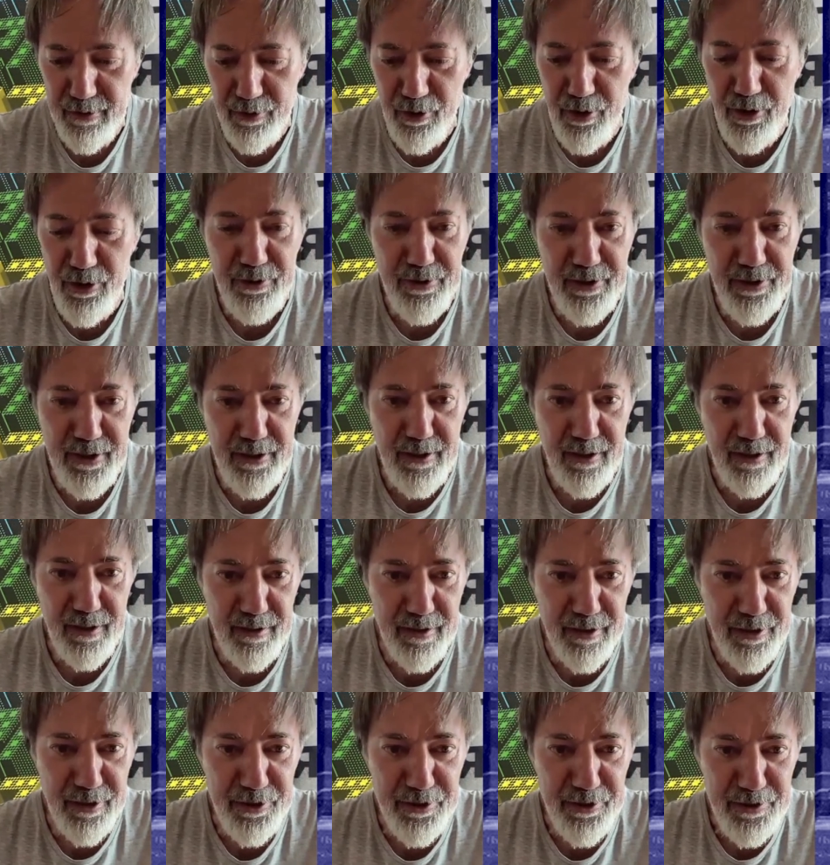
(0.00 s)
learning
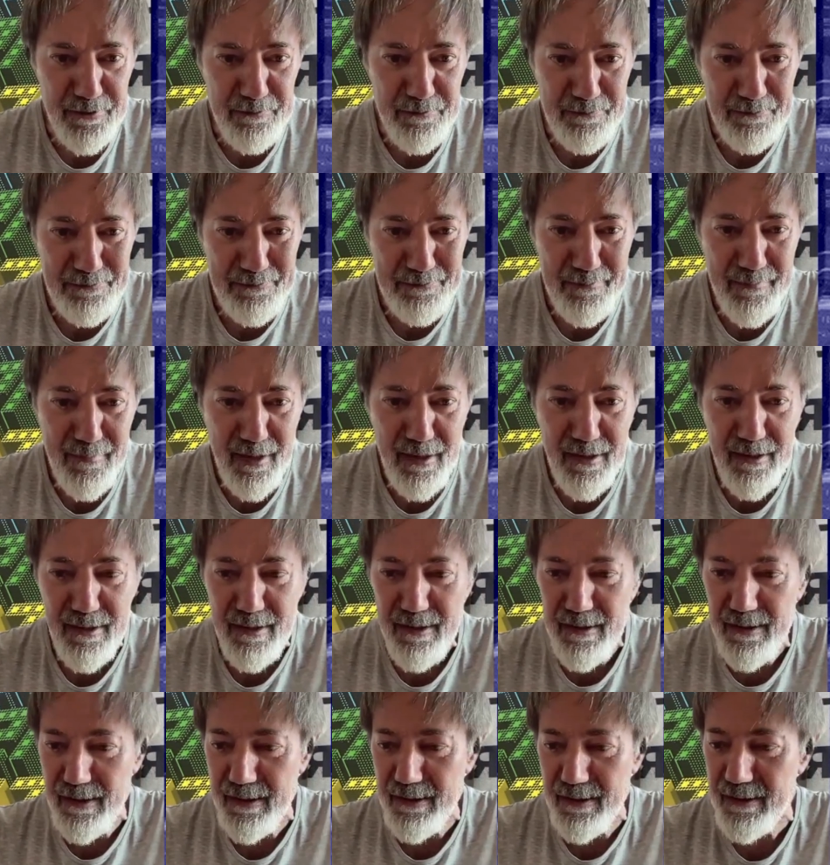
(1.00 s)
English.
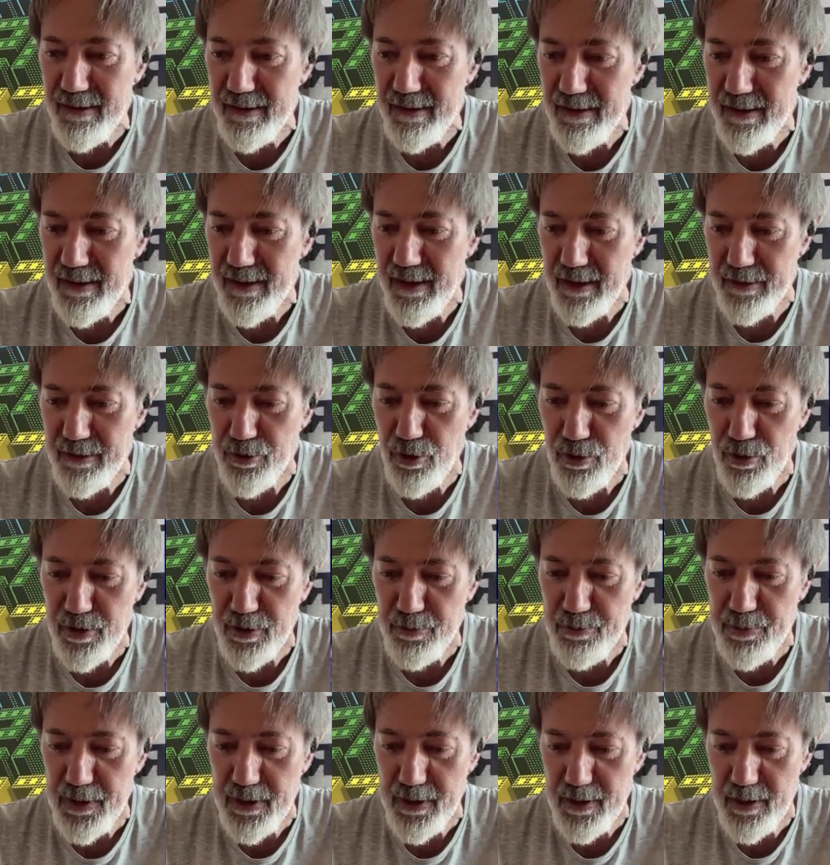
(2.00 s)
I'd only
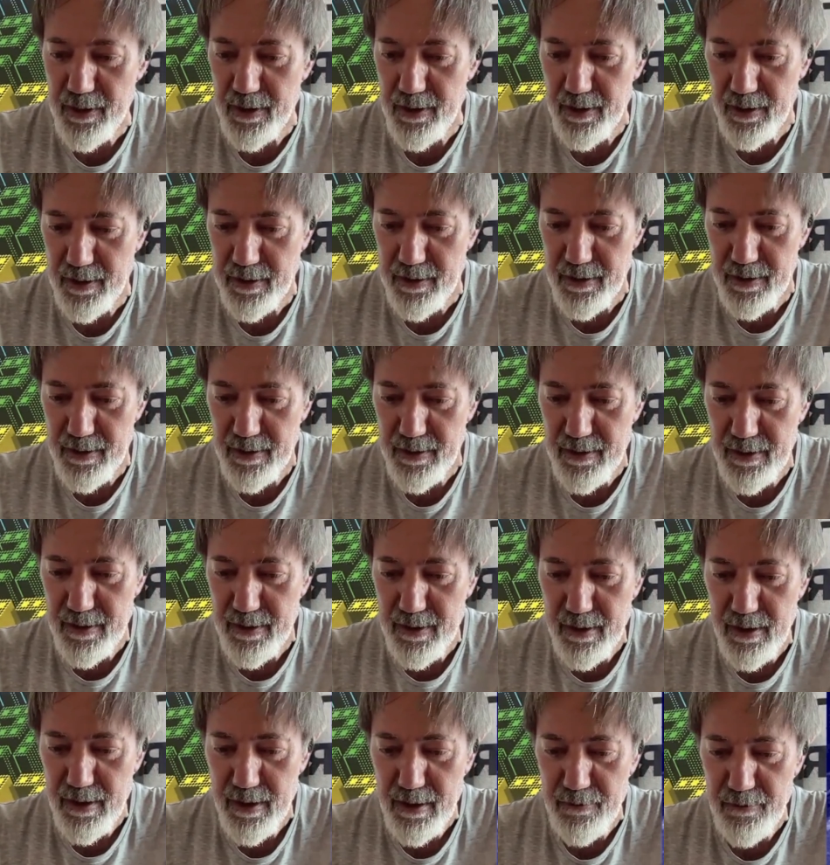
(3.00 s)
been in England
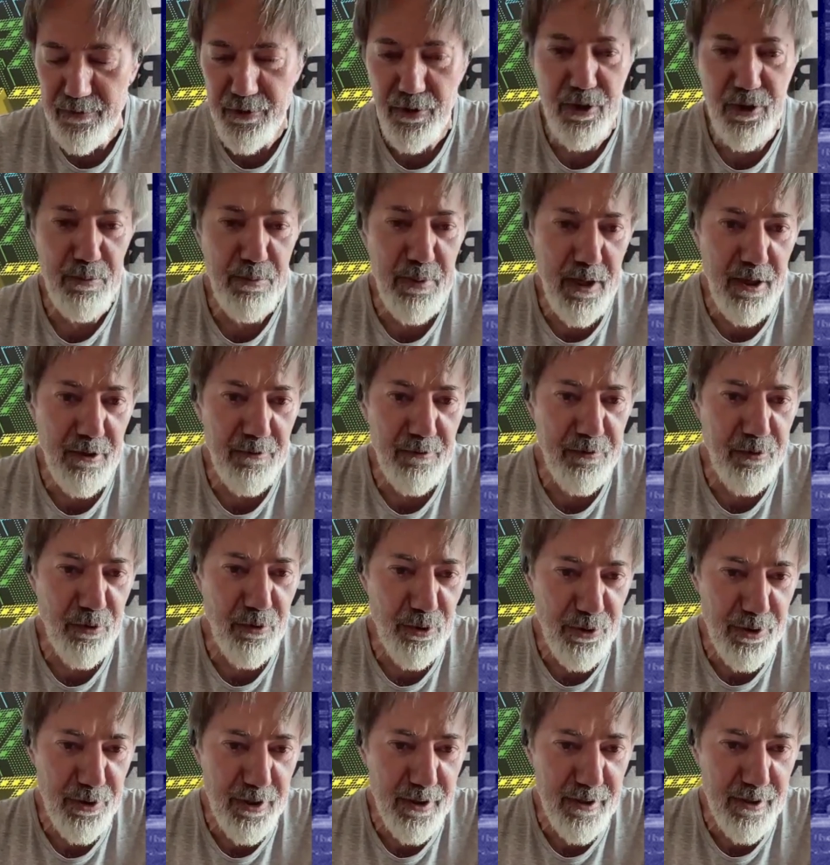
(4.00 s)
for about
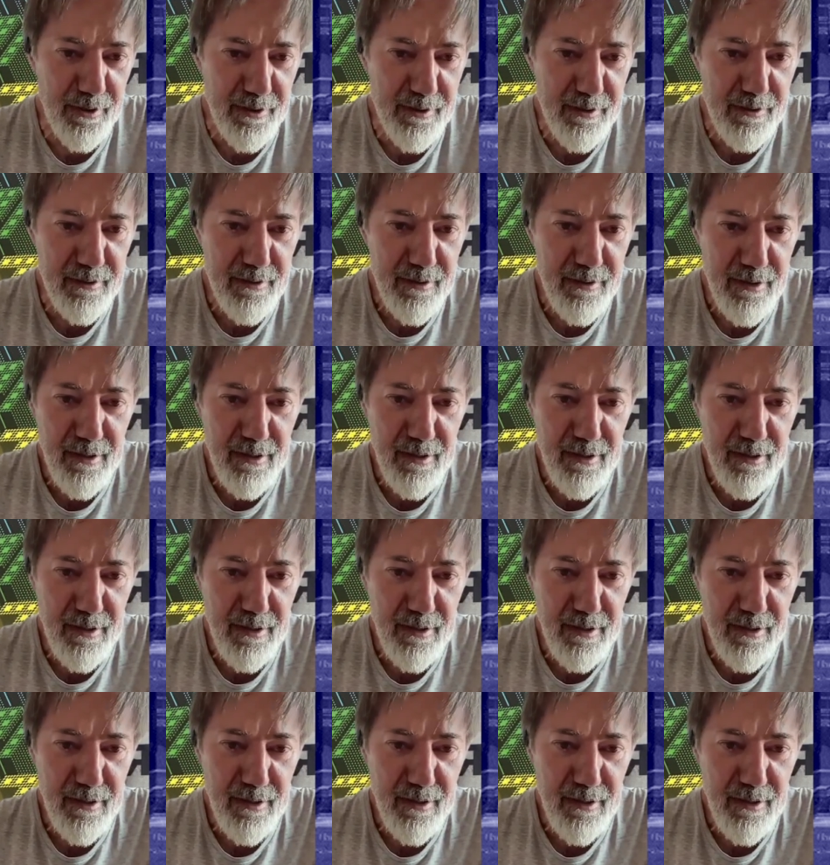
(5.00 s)
4 years.